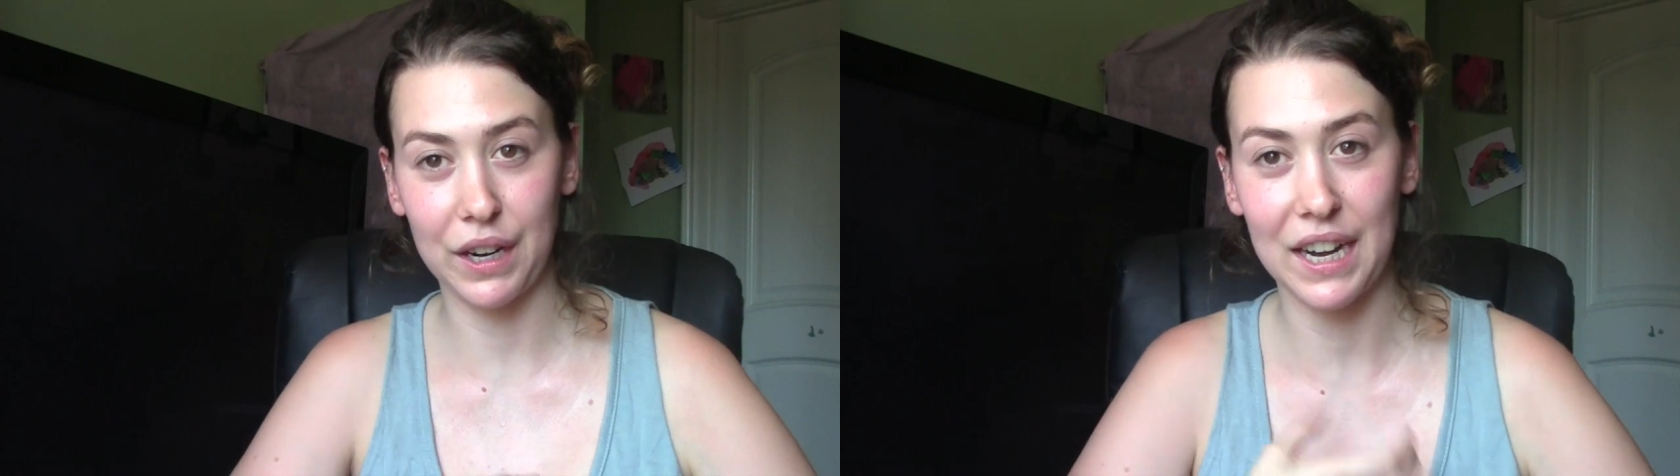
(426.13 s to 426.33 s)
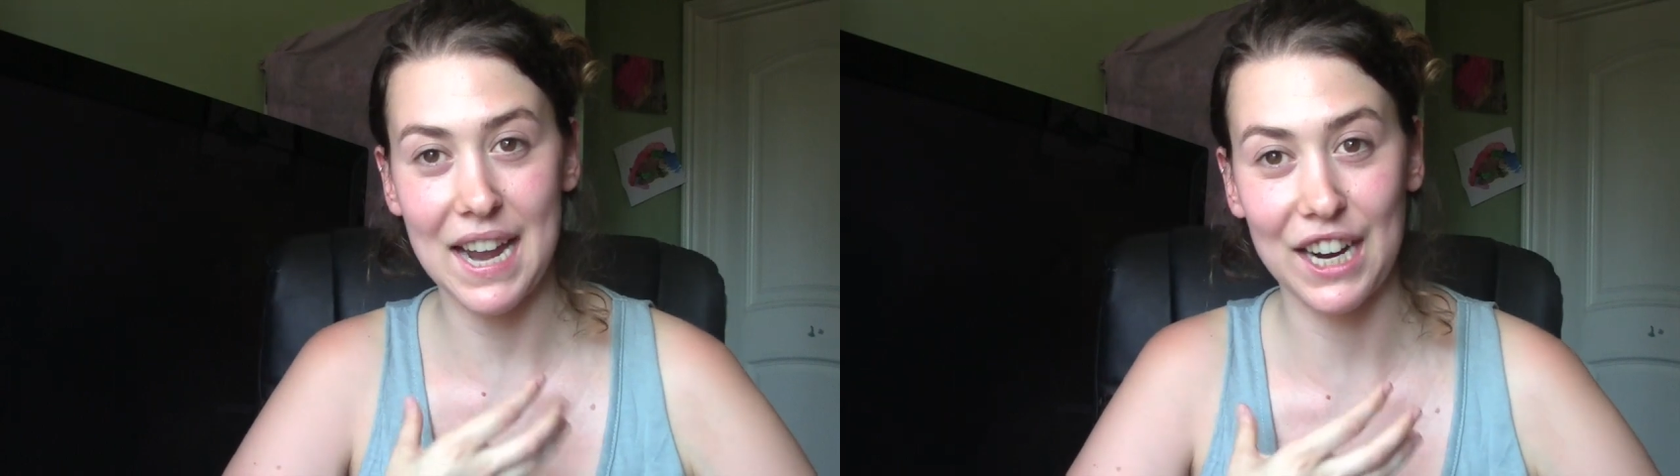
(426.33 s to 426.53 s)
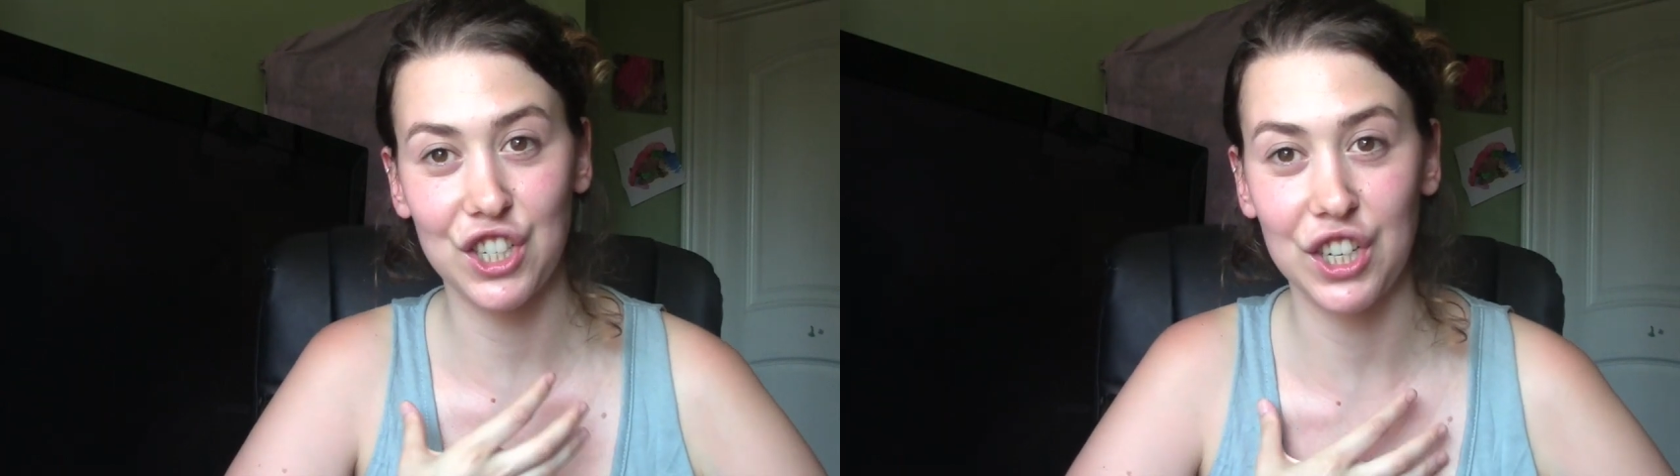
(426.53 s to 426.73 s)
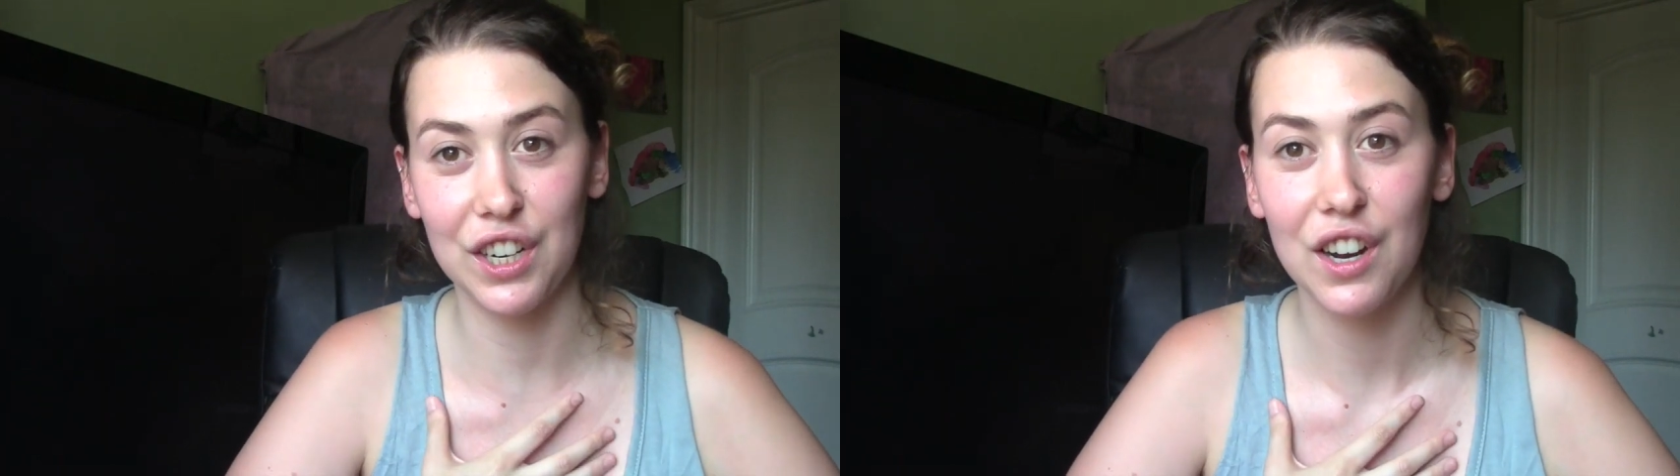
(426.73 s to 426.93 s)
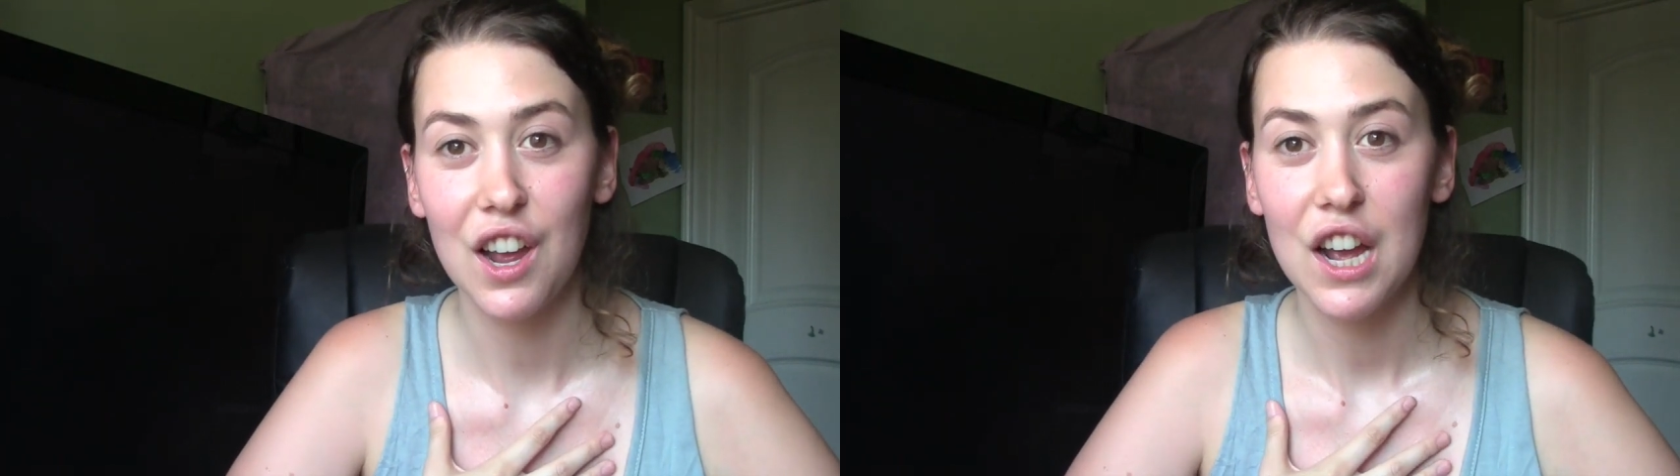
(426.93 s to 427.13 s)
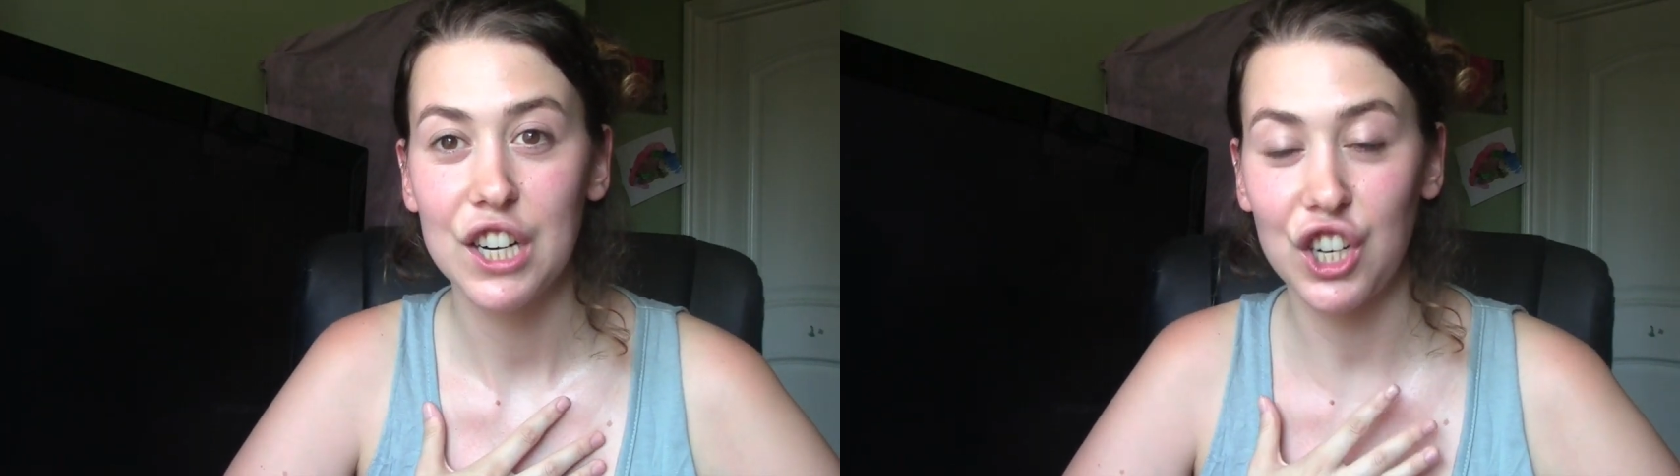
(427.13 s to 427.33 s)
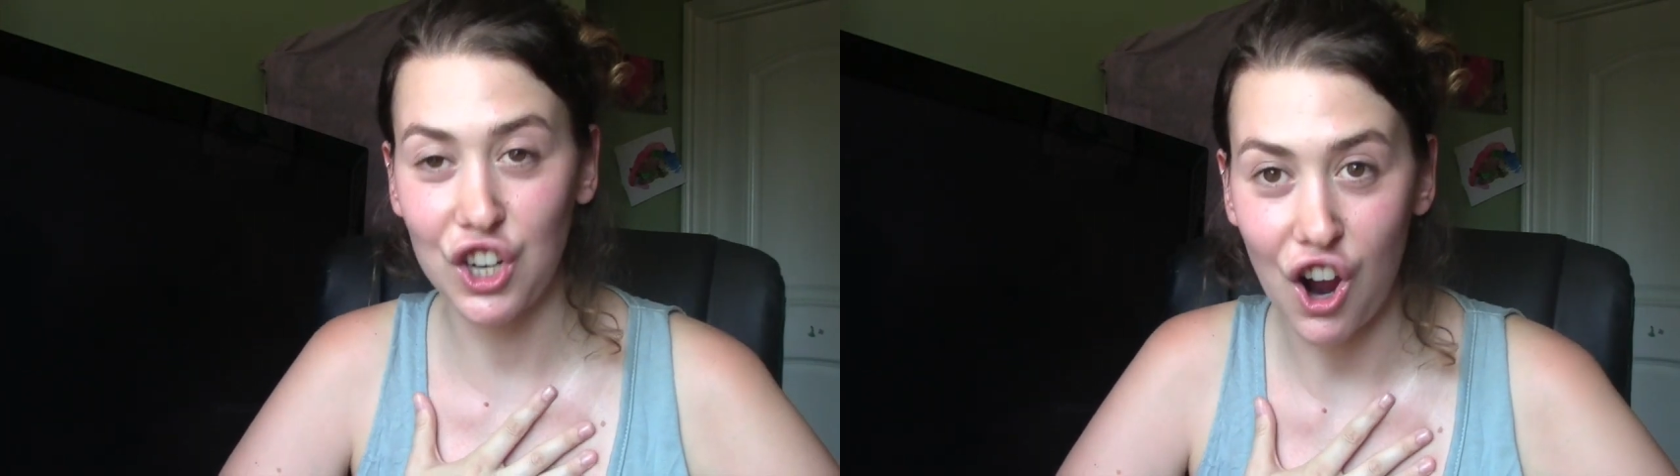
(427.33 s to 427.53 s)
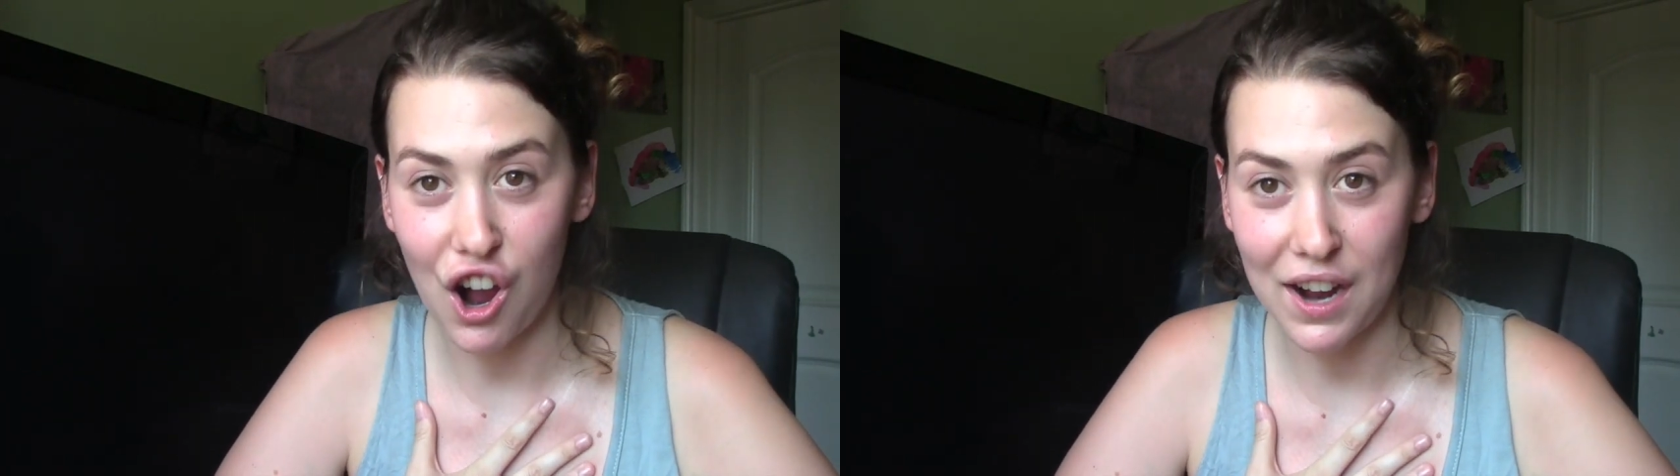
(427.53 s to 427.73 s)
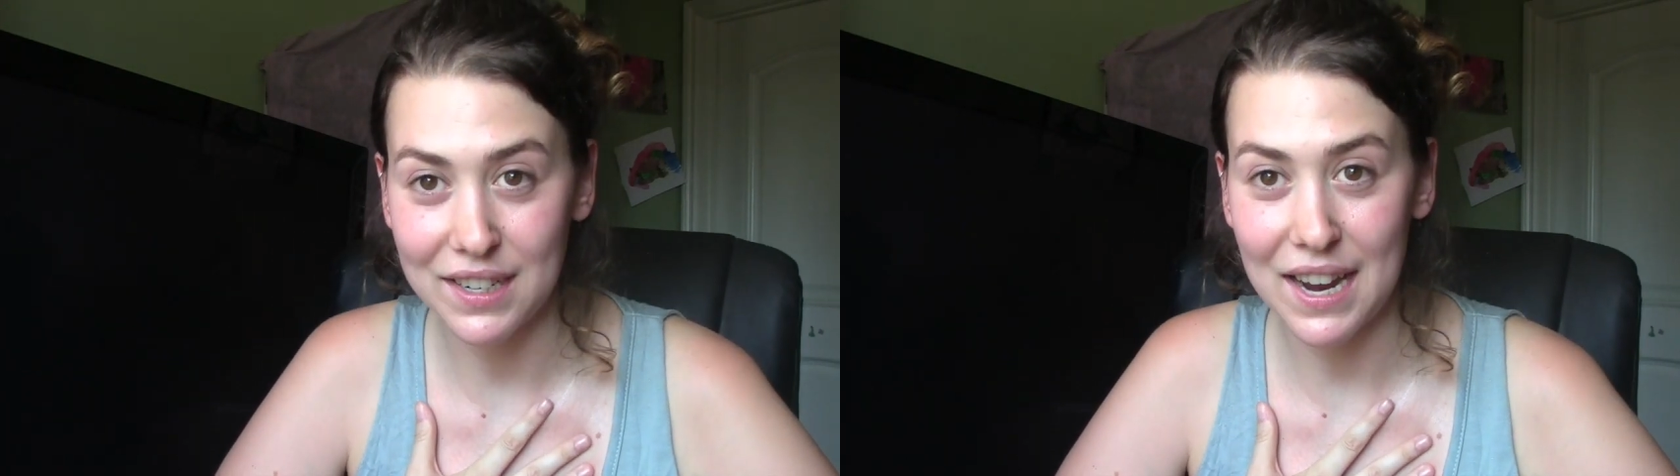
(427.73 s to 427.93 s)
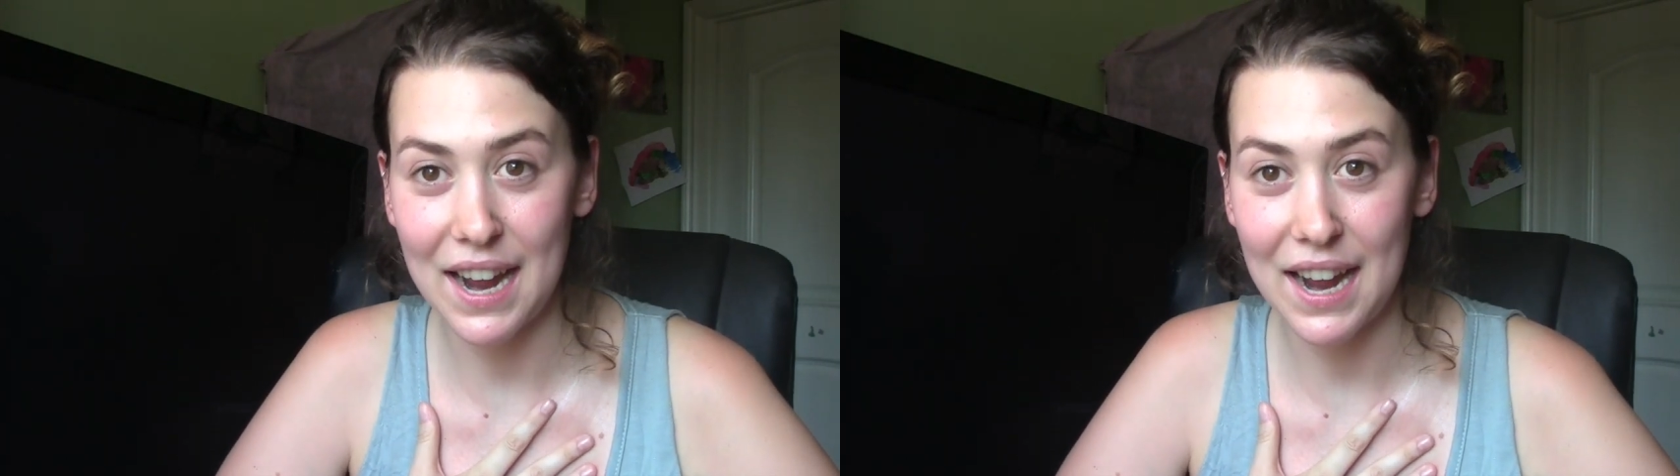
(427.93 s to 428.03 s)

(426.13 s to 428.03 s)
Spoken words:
connection to God,